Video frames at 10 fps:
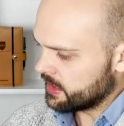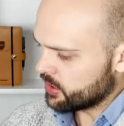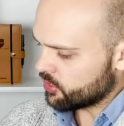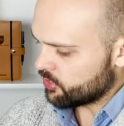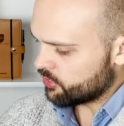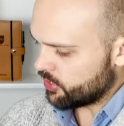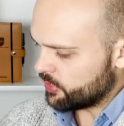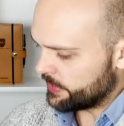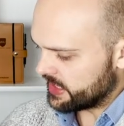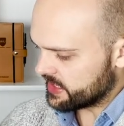
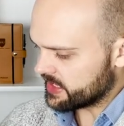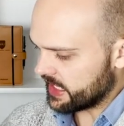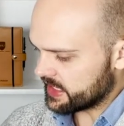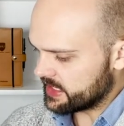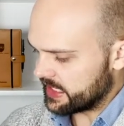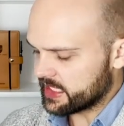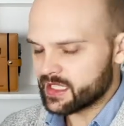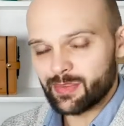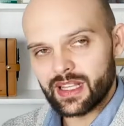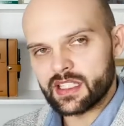chromey, sexy,
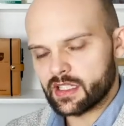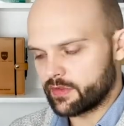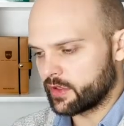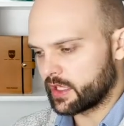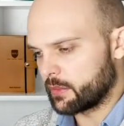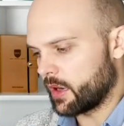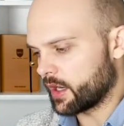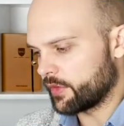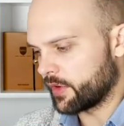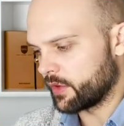expensive-looking
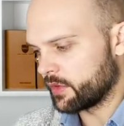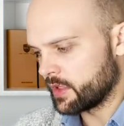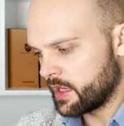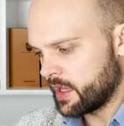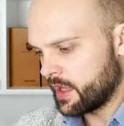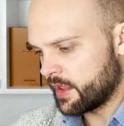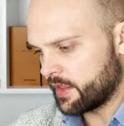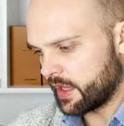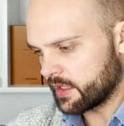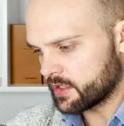microphone
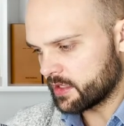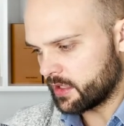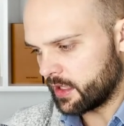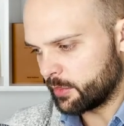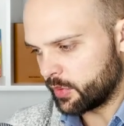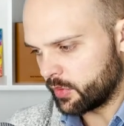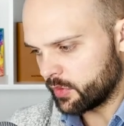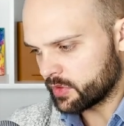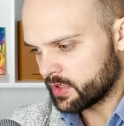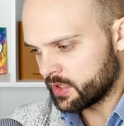that I
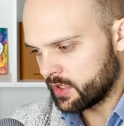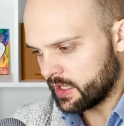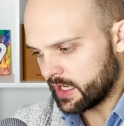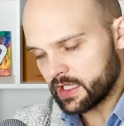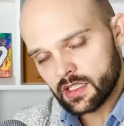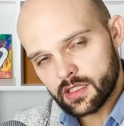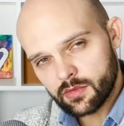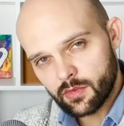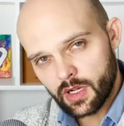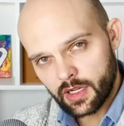bought, and it
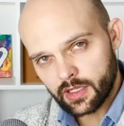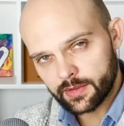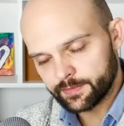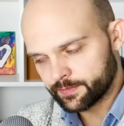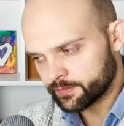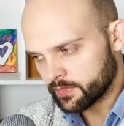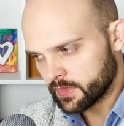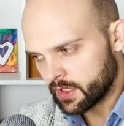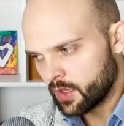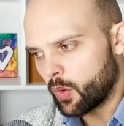doesn't work
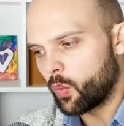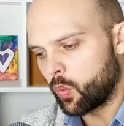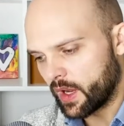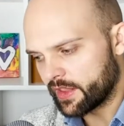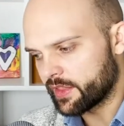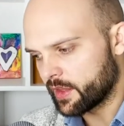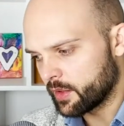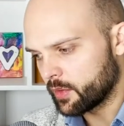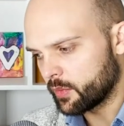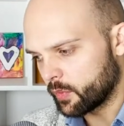with
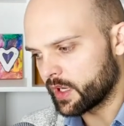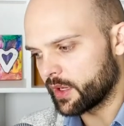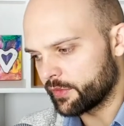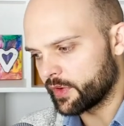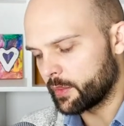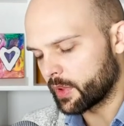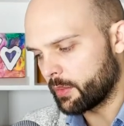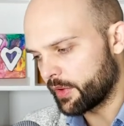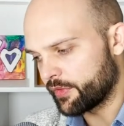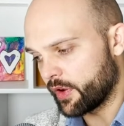when I'm filming on
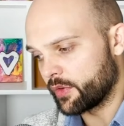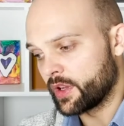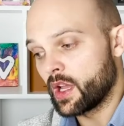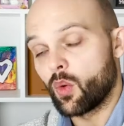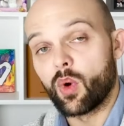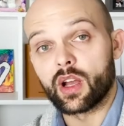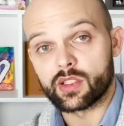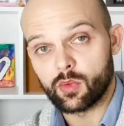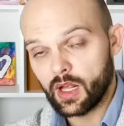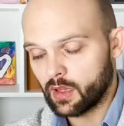my phone.
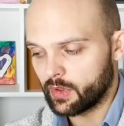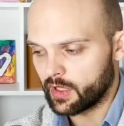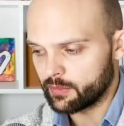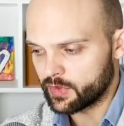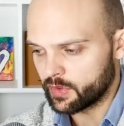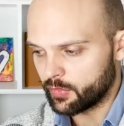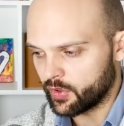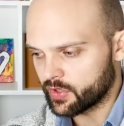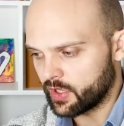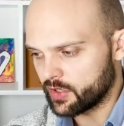Works well when I'm doing
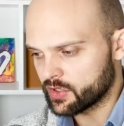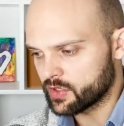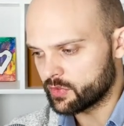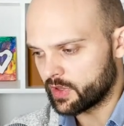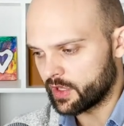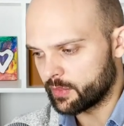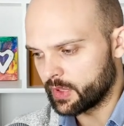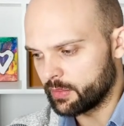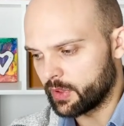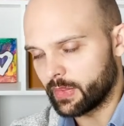podcasts with other
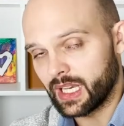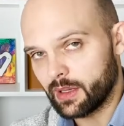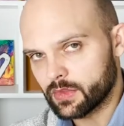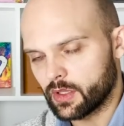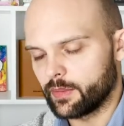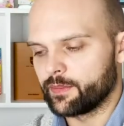people on my laptop,